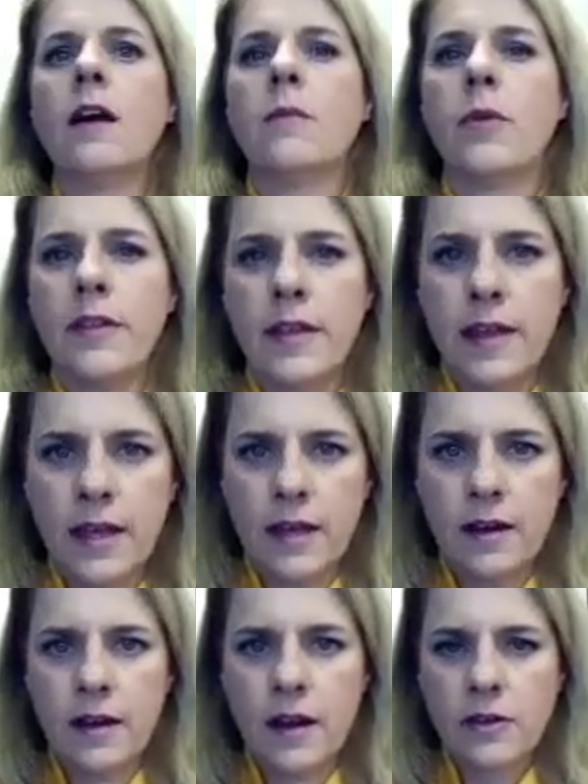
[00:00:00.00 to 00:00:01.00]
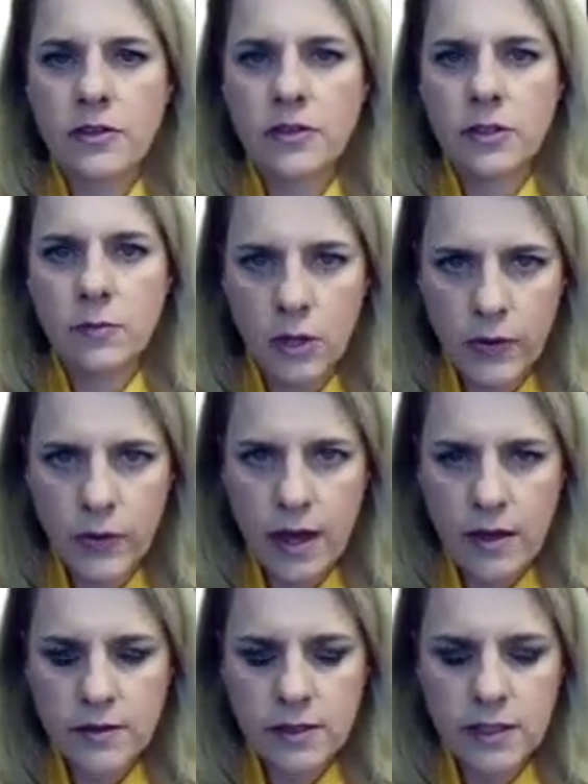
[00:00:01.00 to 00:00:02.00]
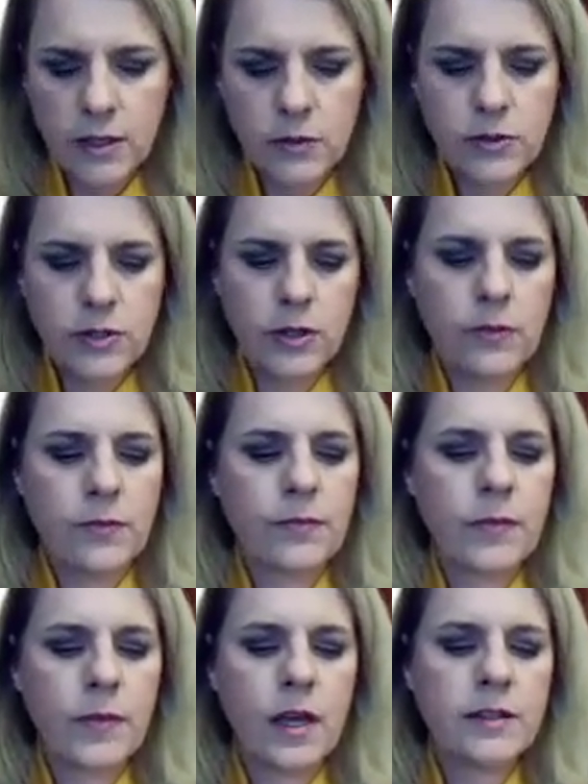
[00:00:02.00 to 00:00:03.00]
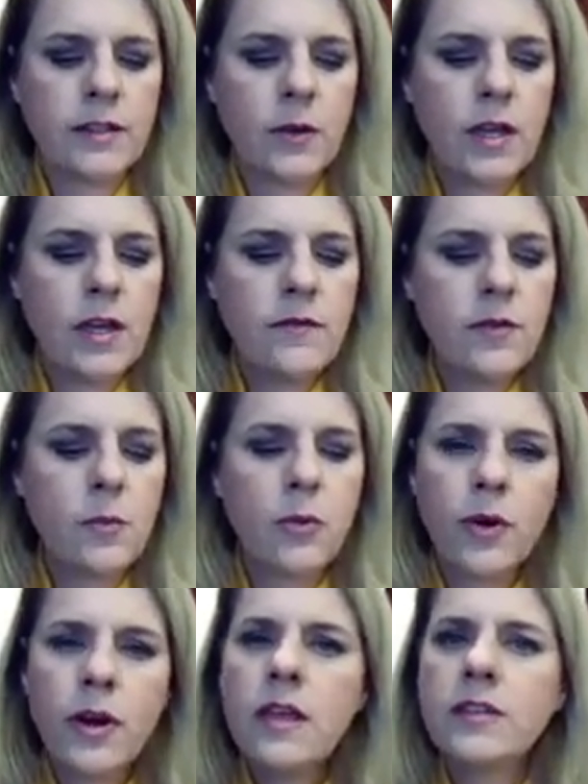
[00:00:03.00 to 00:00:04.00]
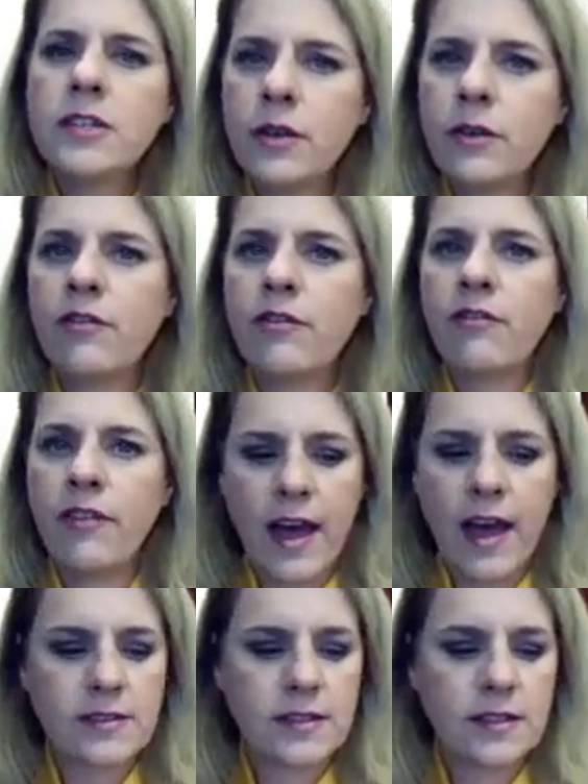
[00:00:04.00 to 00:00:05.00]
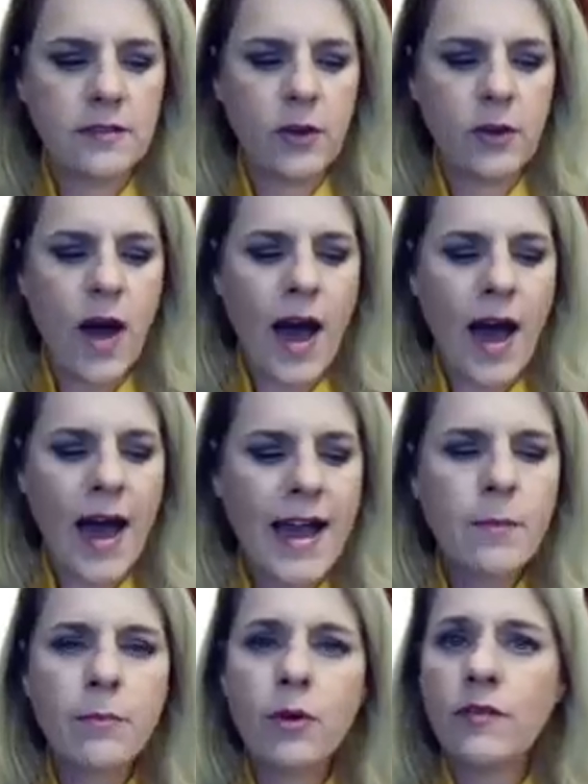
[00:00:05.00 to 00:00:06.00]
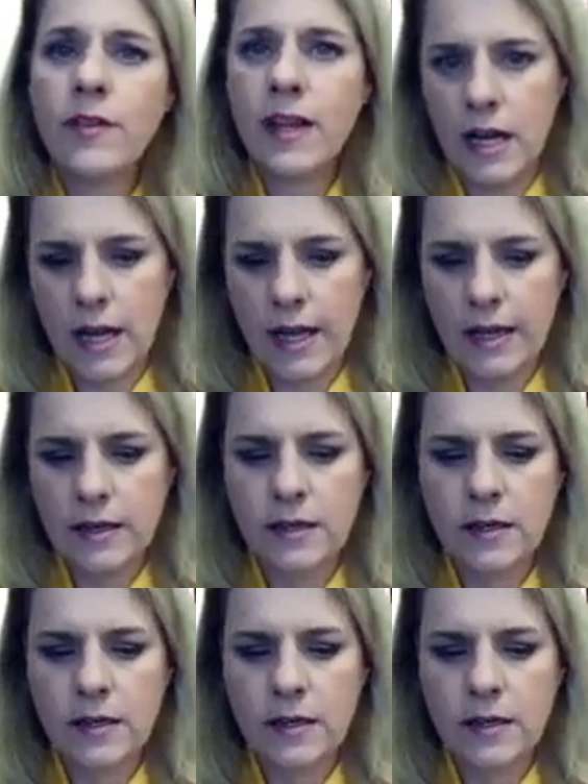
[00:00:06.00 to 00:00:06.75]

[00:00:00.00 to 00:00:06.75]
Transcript: Breathing in oxygen, blowing out CO2. And so if you breathe too fast, if you hyperventilate,